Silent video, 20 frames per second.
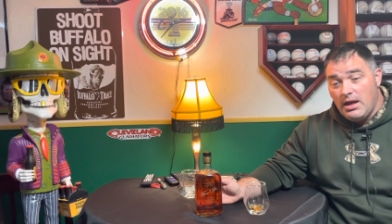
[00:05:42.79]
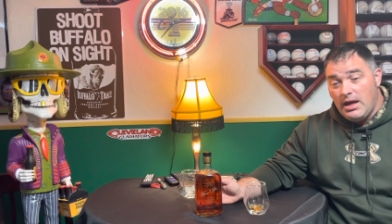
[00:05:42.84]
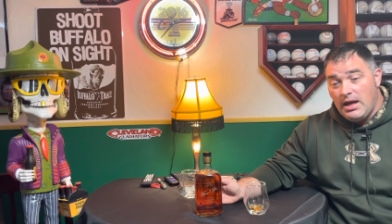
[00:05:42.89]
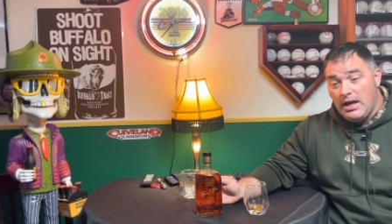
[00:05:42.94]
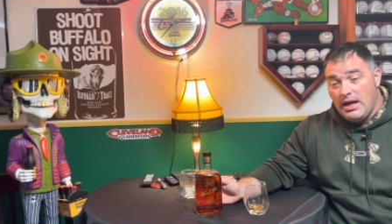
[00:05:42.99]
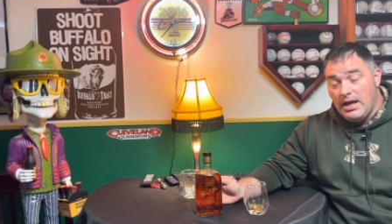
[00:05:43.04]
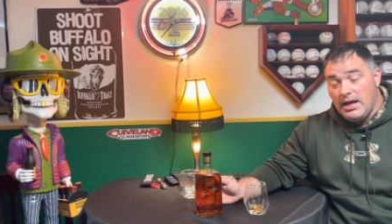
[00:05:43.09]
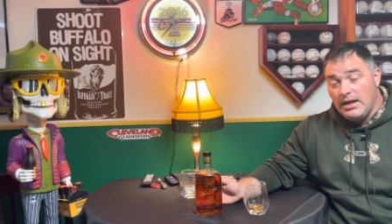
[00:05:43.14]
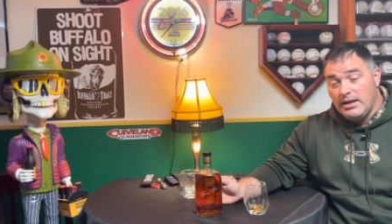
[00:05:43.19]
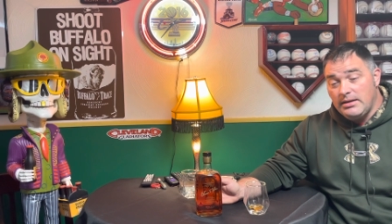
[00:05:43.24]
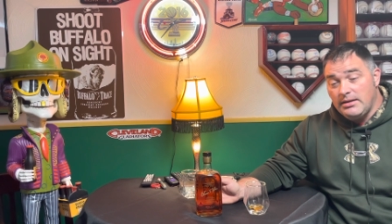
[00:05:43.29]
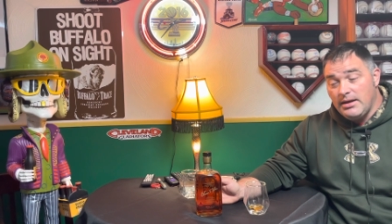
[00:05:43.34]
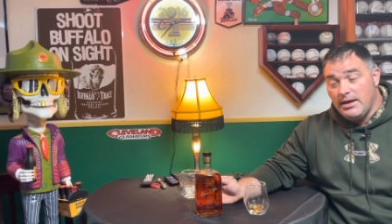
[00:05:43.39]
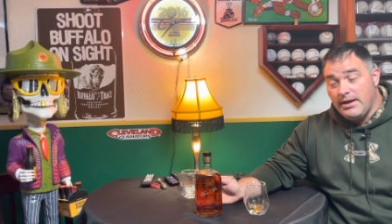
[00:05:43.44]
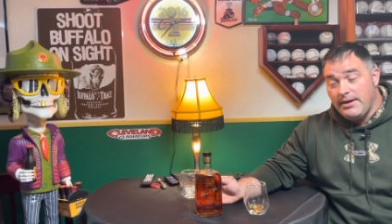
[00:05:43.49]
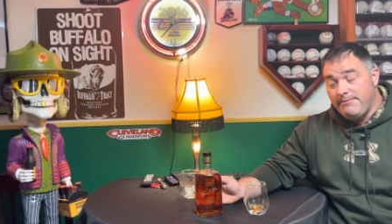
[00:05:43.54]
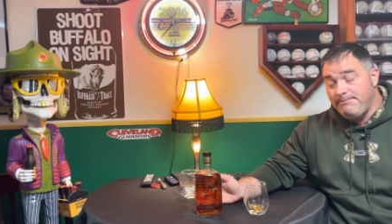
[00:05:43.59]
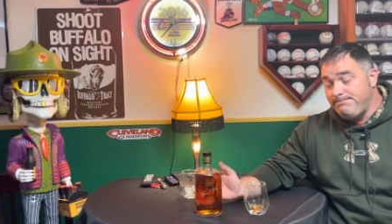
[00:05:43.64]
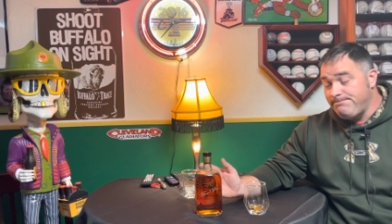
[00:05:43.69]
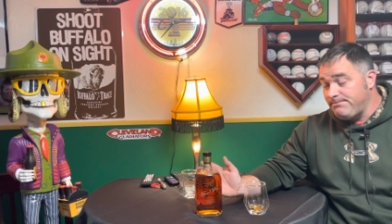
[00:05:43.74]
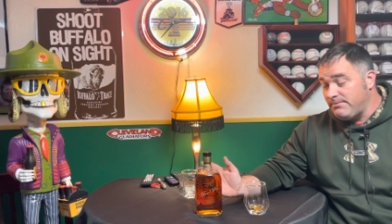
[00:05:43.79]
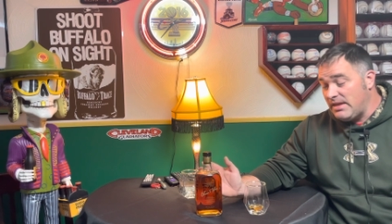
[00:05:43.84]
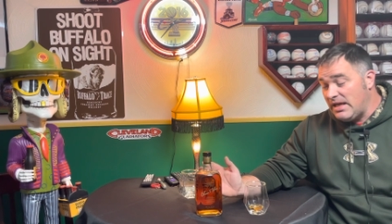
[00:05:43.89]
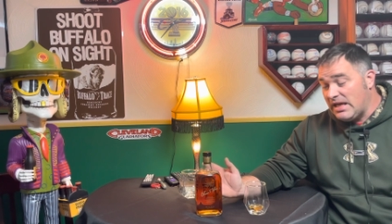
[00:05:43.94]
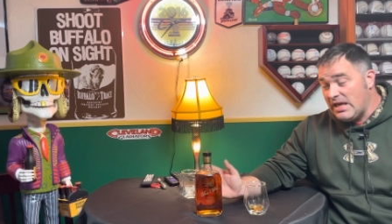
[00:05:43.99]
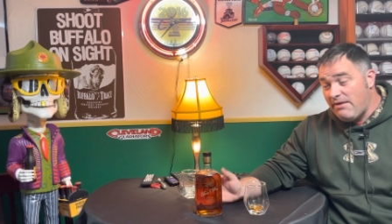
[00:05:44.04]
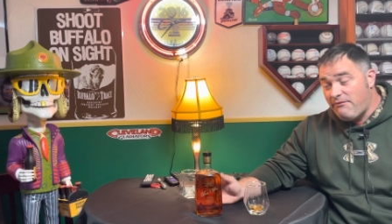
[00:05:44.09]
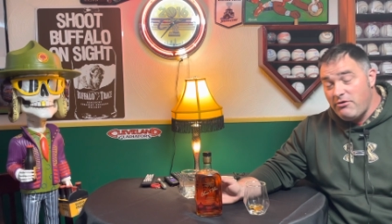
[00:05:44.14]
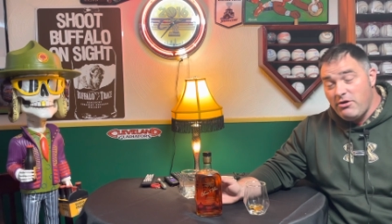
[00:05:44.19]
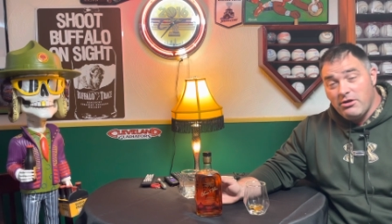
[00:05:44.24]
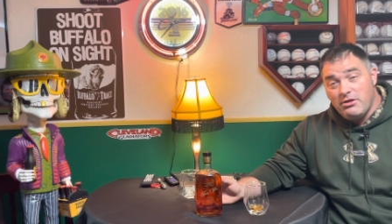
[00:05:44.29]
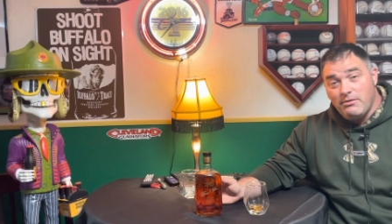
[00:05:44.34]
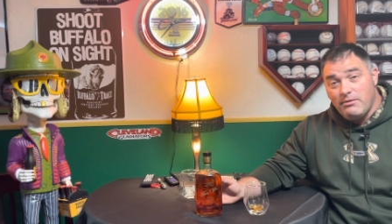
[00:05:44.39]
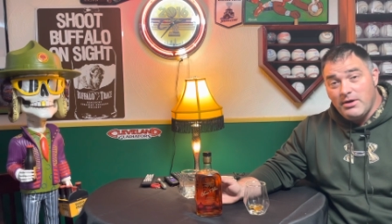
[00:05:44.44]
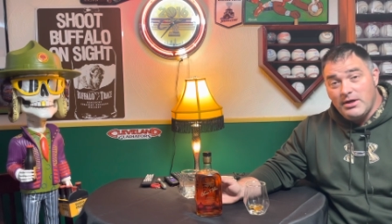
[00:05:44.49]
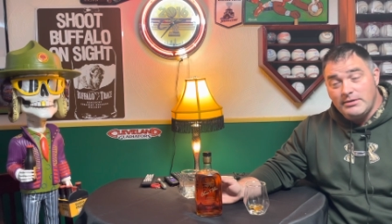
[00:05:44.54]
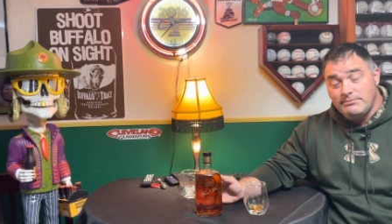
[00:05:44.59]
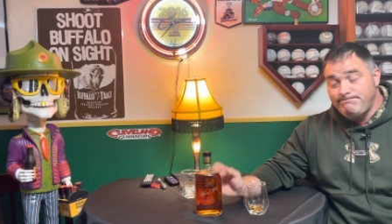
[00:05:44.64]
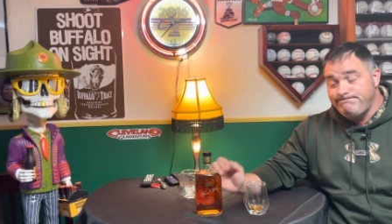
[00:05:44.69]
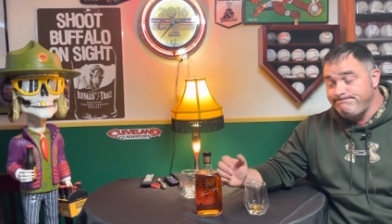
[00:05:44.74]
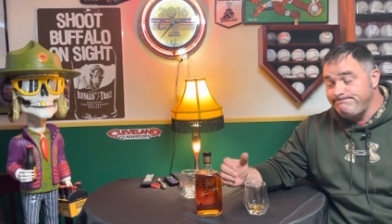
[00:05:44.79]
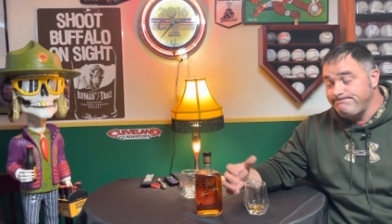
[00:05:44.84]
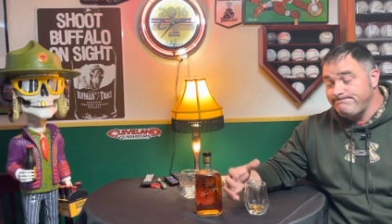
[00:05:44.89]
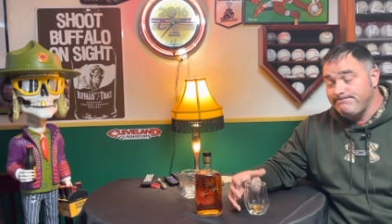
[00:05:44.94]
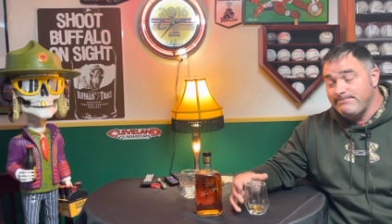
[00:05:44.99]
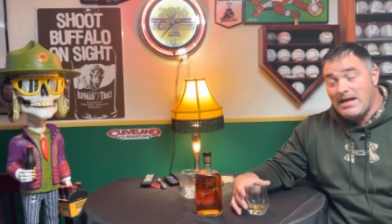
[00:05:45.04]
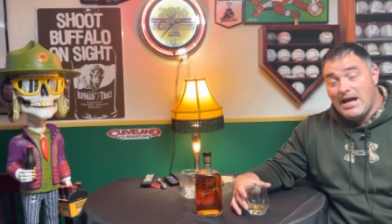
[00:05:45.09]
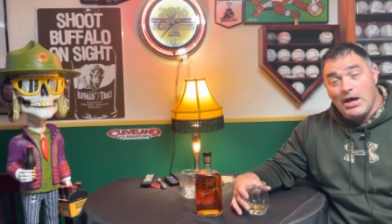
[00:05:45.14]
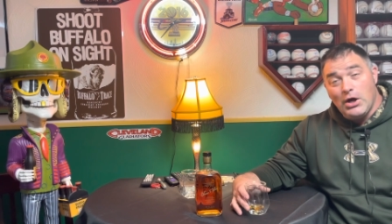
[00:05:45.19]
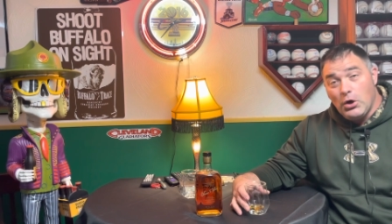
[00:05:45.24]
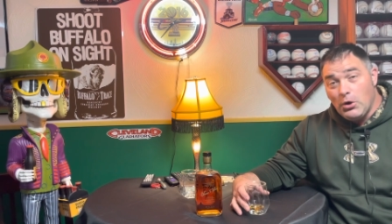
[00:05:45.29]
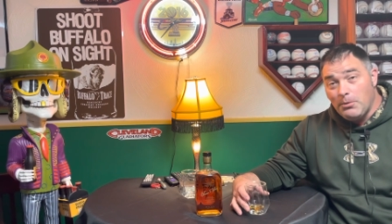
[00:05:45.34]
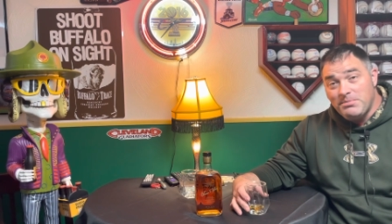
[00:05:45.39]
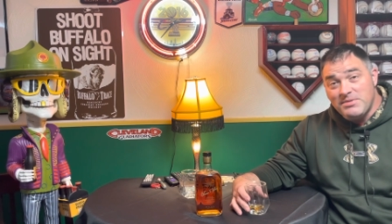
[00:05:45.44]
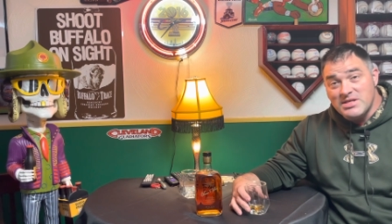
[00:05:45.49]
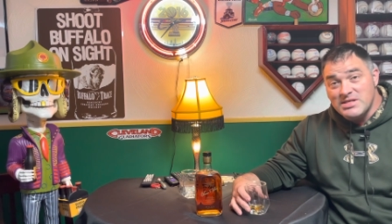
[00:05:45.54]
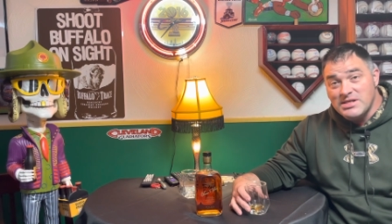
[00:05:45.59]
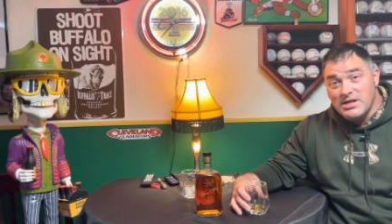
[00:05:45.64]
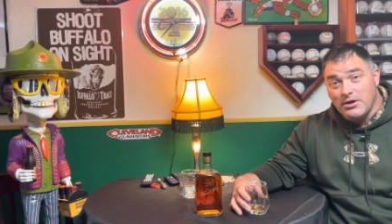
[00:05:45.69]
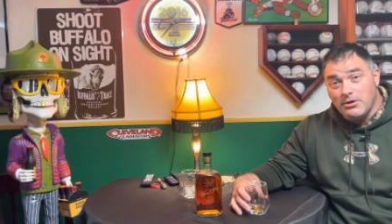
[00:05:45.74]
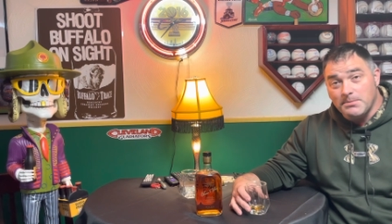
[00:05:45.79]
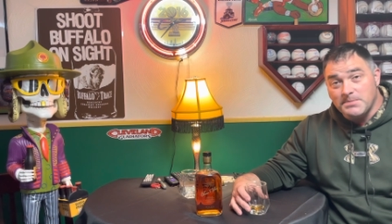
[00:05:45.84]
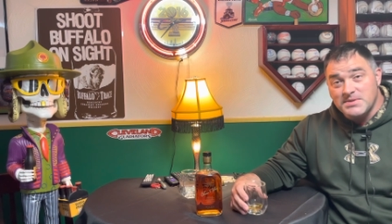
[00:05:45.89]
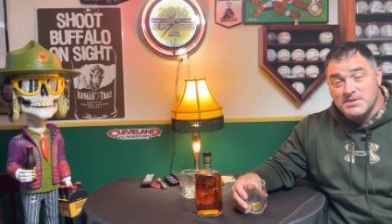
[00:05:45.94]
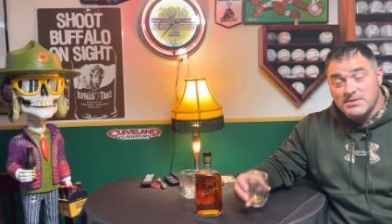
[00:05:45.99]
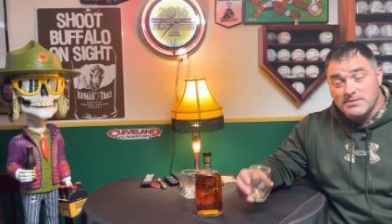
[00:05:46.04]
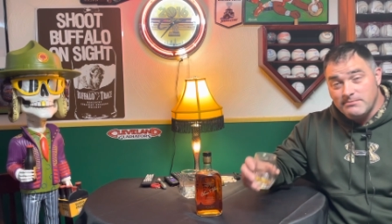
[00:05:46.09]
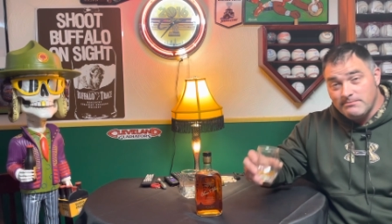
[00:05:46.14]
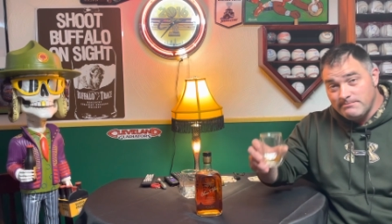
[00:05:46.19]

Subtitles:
And like every other one, I hope this helps.